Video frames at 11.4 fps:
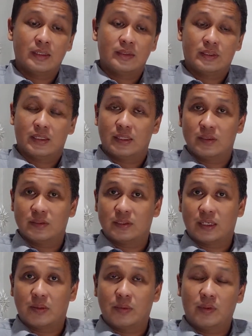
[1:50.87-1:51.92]
Serious
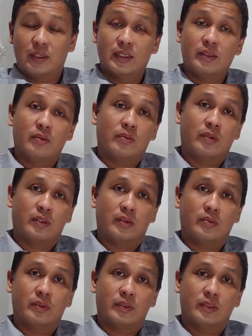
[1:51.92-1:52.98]
Crime Unit, one
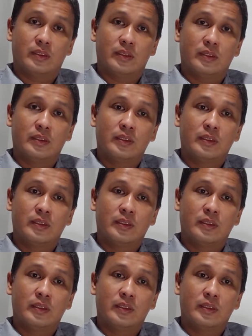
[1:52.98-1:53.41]
of the